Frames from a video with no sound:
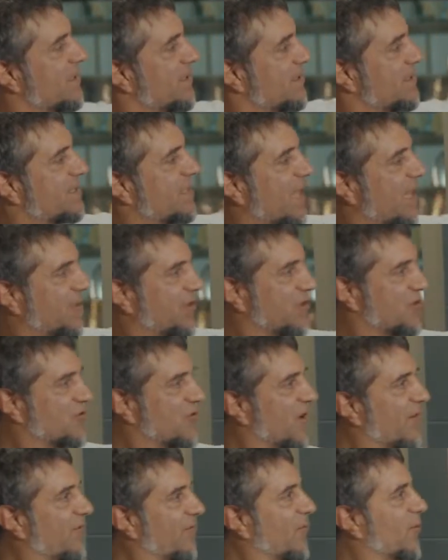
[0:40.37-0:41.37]
It's got the
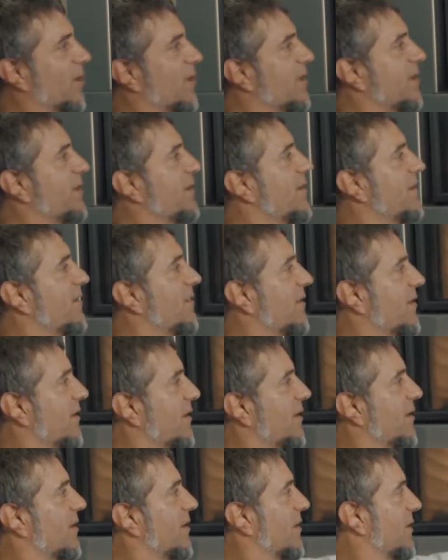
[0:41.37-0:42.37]
driftwood,
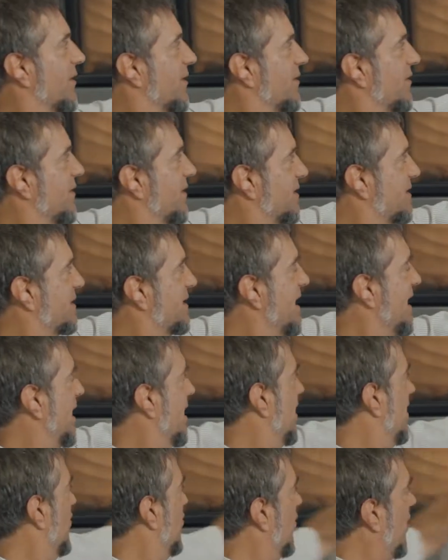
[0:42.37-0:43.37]
the
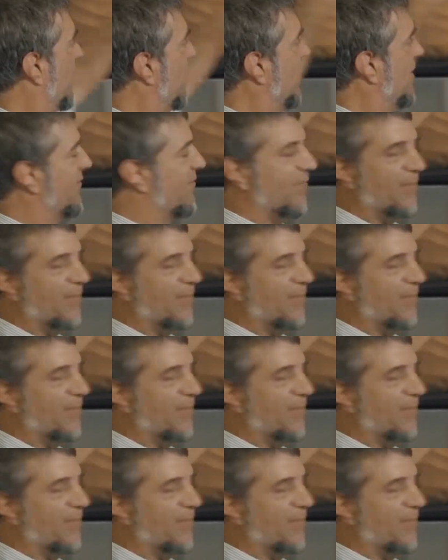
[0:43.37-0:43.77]
sand wave